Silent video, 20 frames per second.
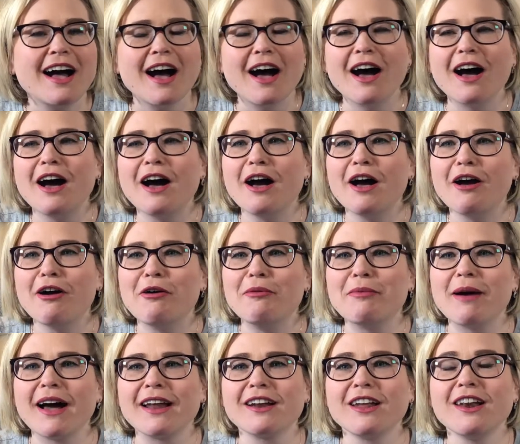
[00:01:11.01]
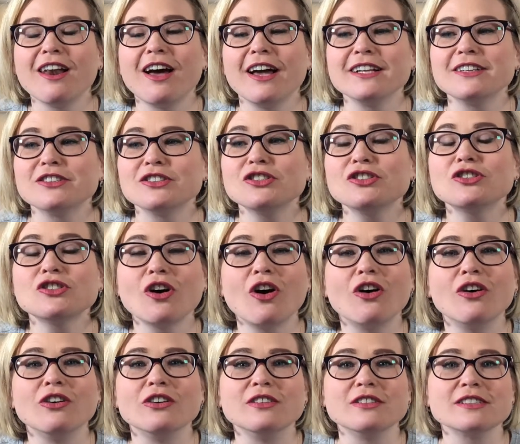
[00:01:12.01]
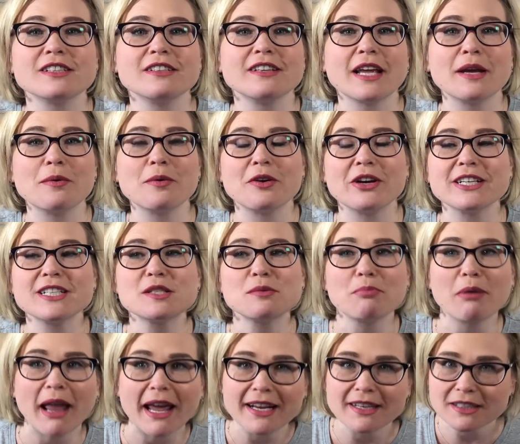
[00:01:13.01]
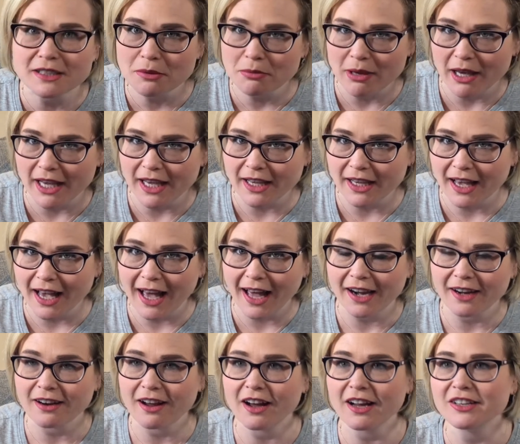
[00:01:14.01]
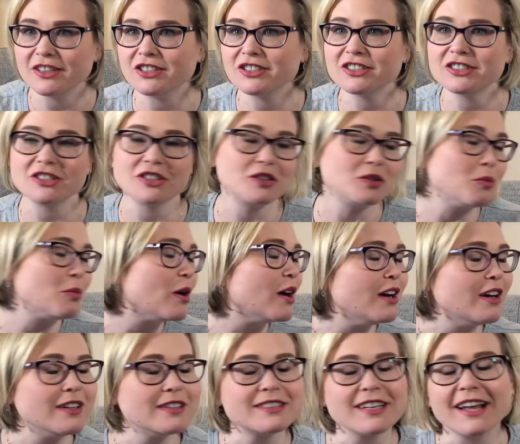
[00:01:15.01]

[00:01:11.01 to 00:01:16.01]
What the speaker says: and I liked the songs, and they were explained to me and I understood the words,